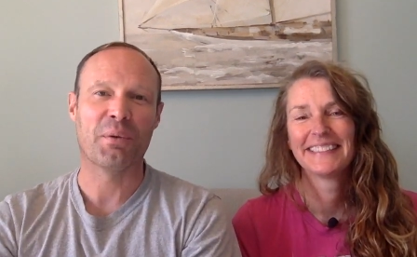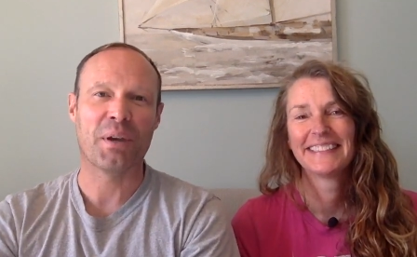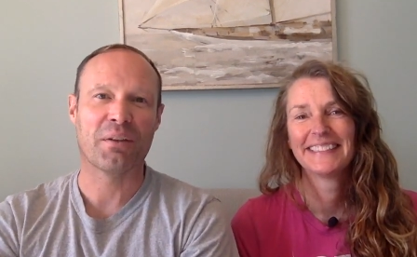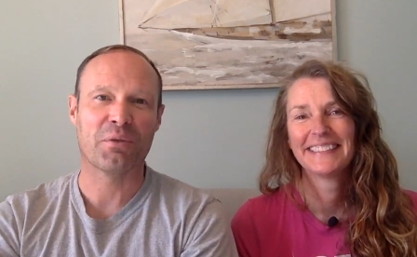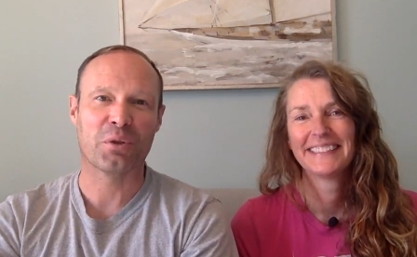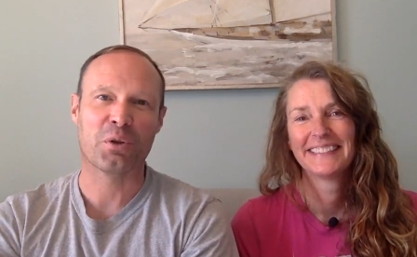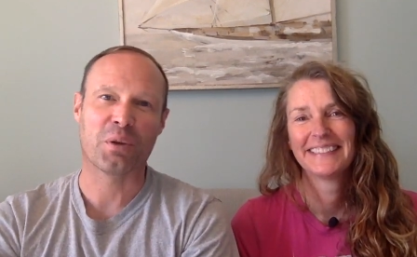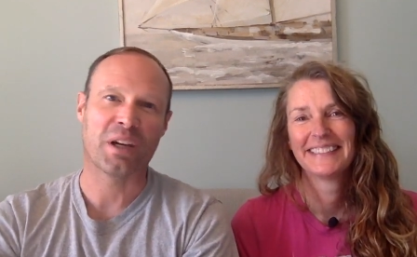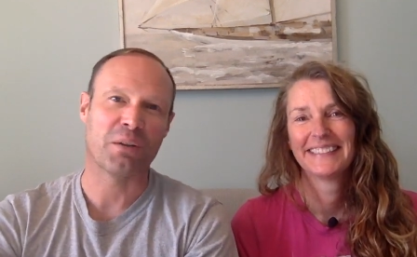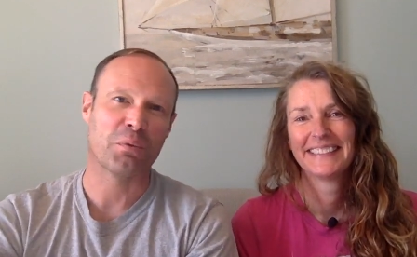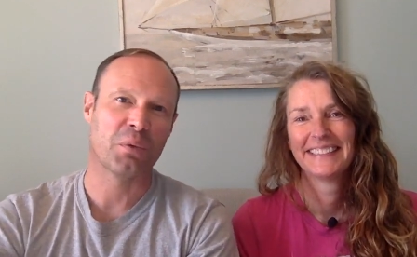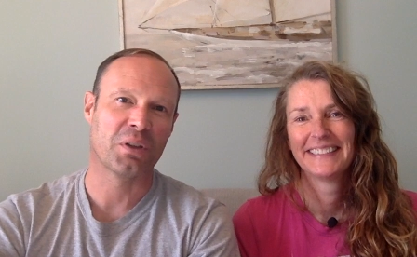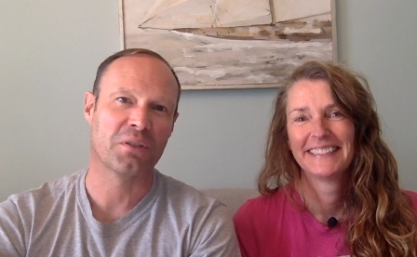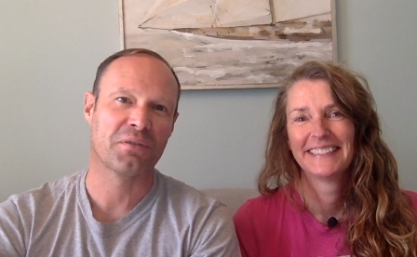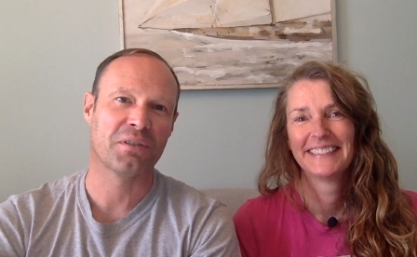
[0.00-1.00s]
Speaker 1: we have
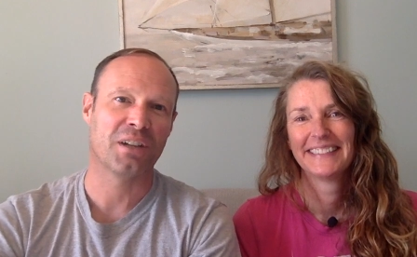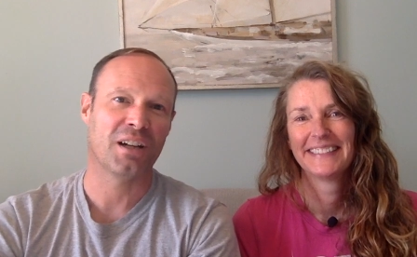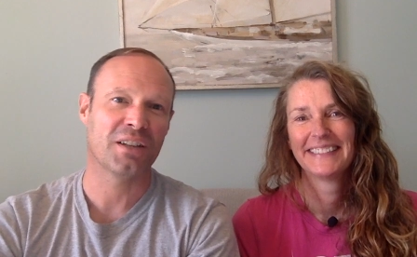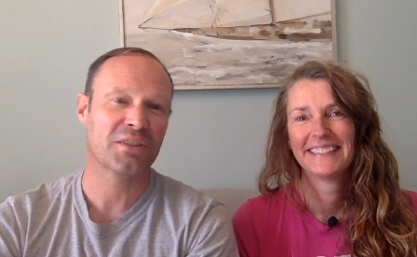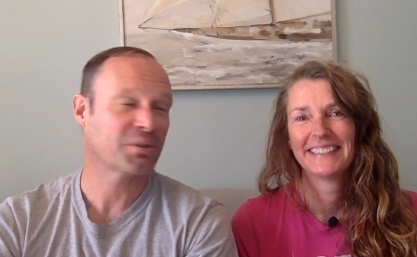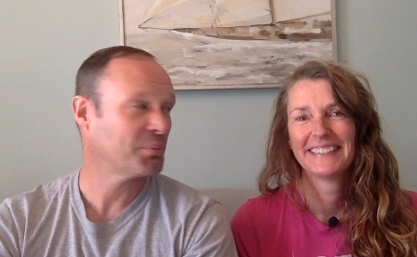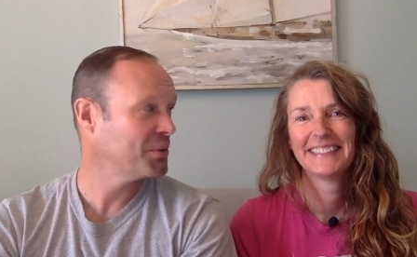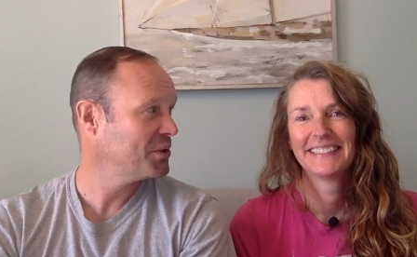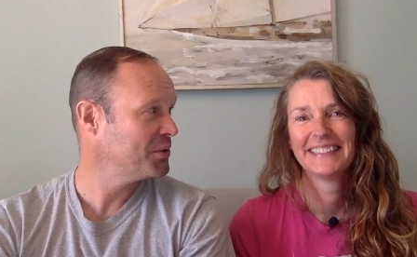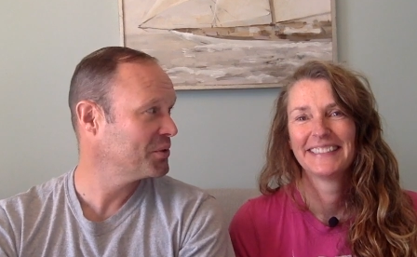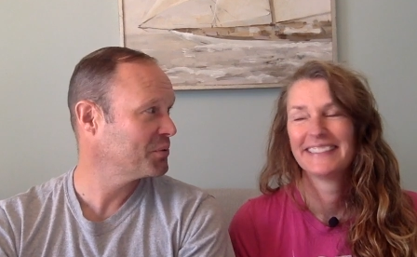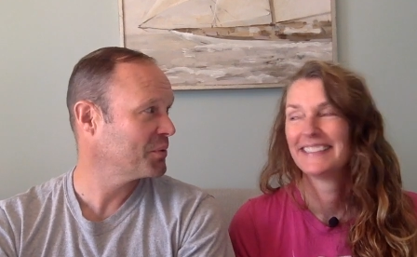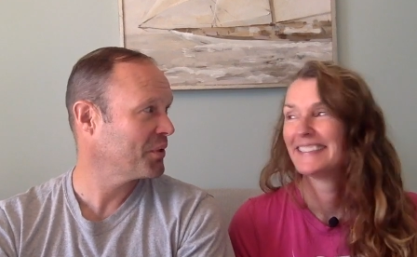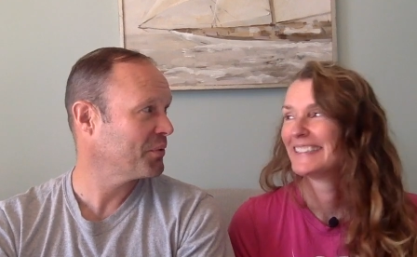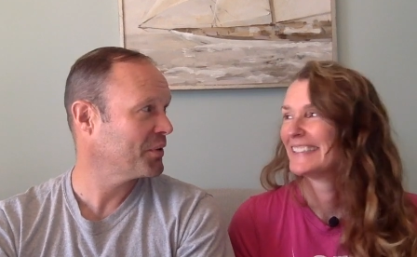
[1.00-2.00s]
great, wonderful, awesome
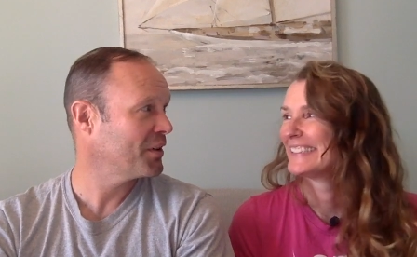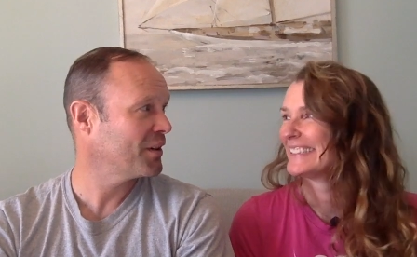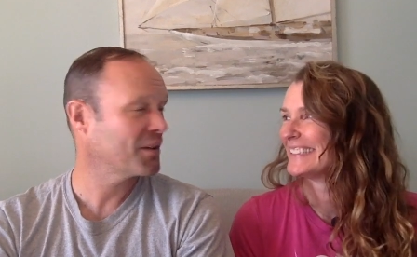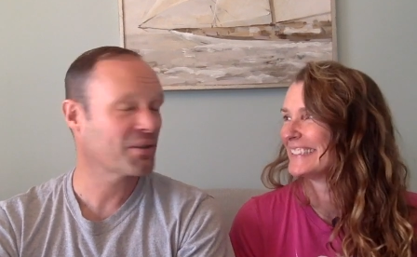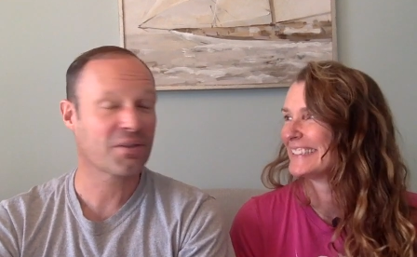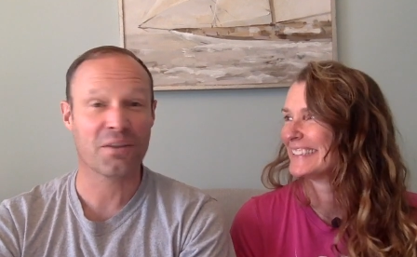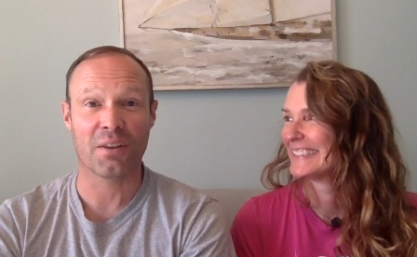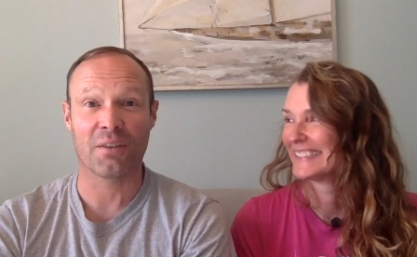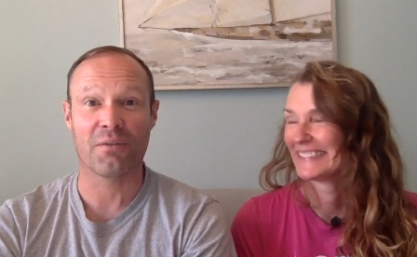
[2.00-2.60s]
news with regards to the